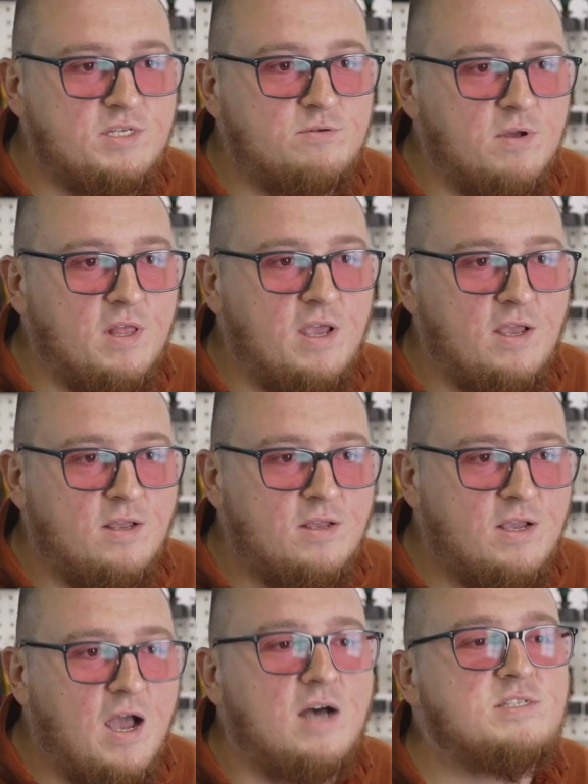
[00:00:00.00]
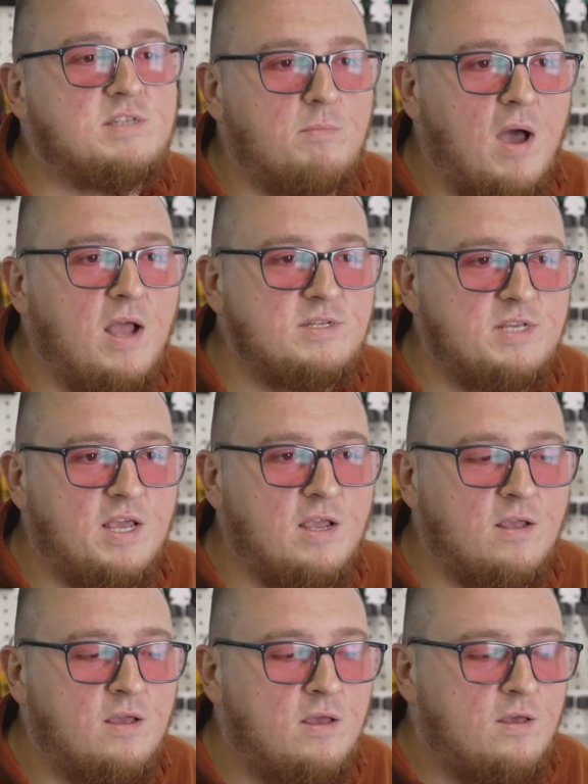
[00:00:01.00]
is really
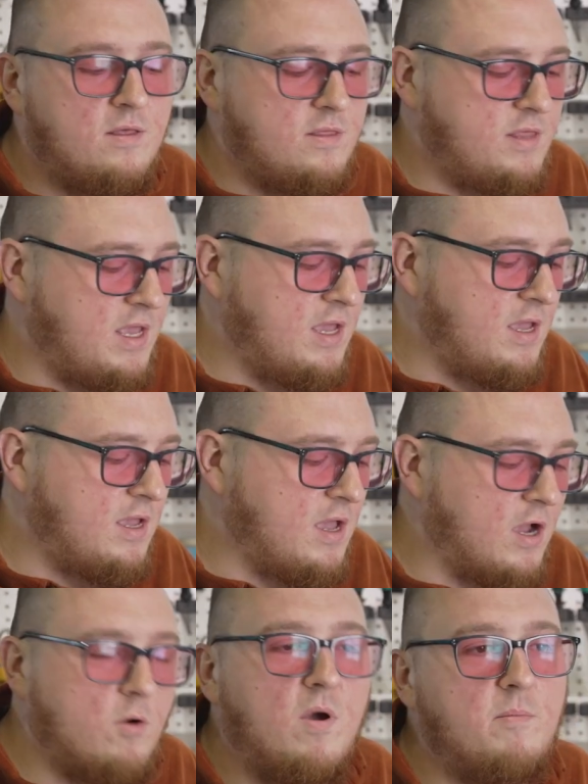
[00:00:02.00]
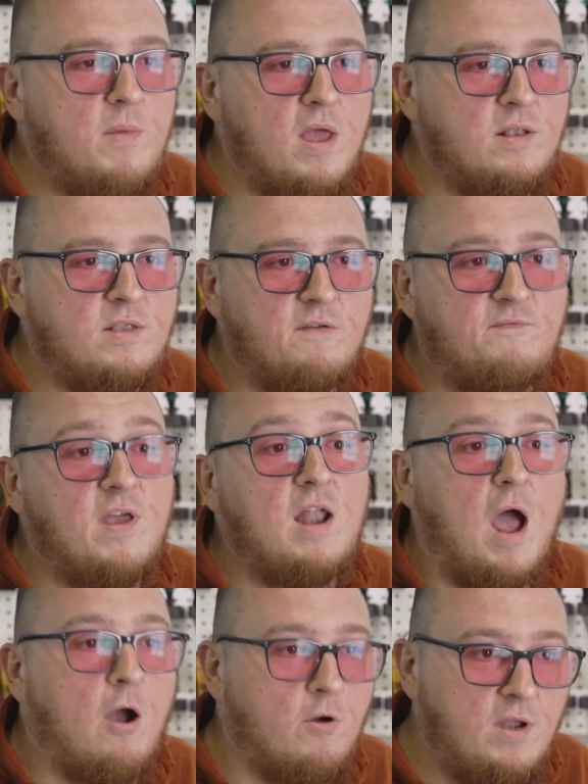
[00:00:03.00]
customizing the equipment to
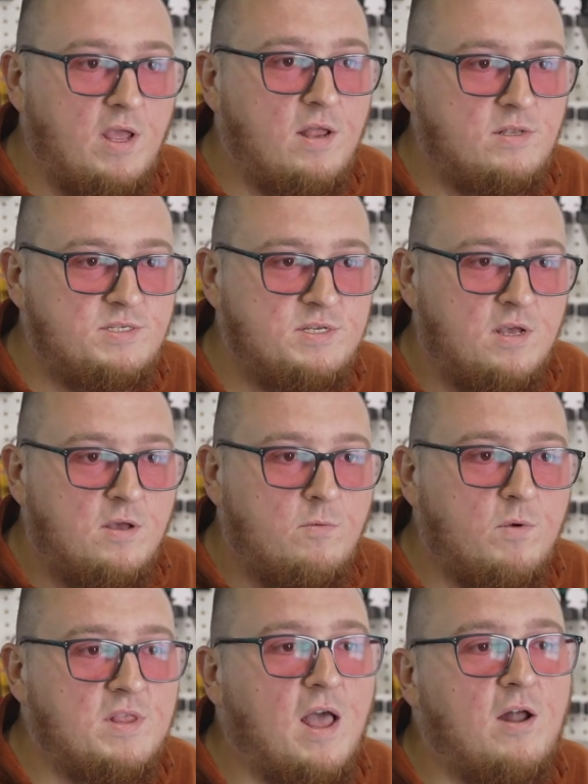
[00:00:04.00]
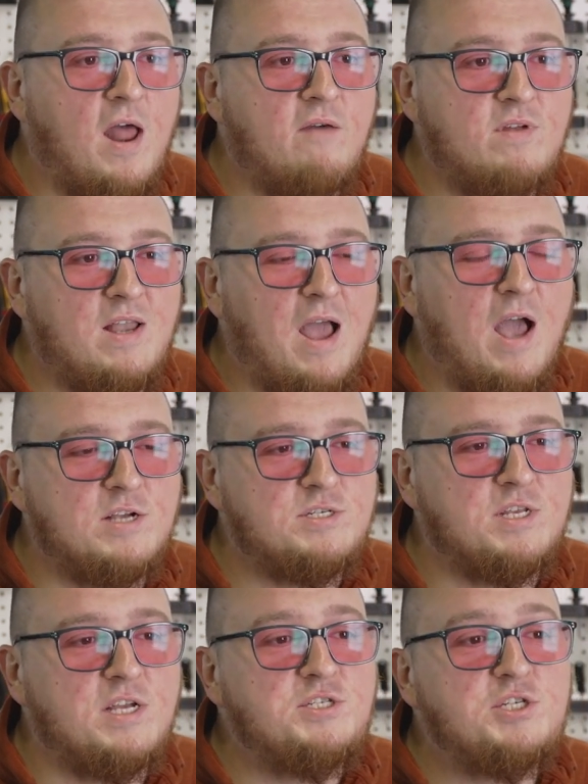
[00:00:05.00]
fit our needs without having to
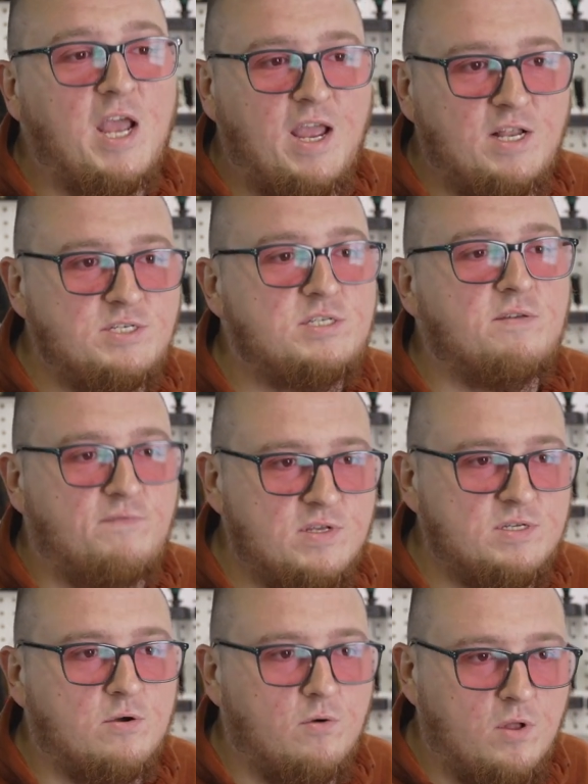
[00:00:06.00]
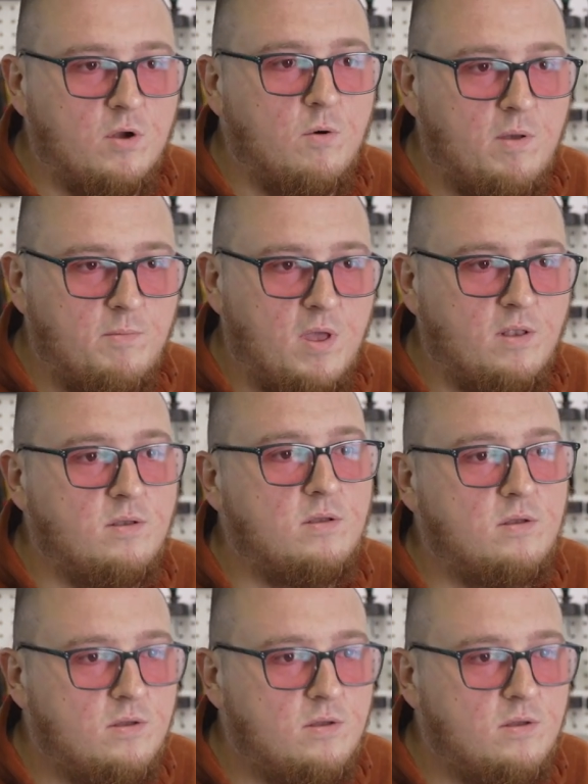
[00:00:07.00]
actually change the physical equipment.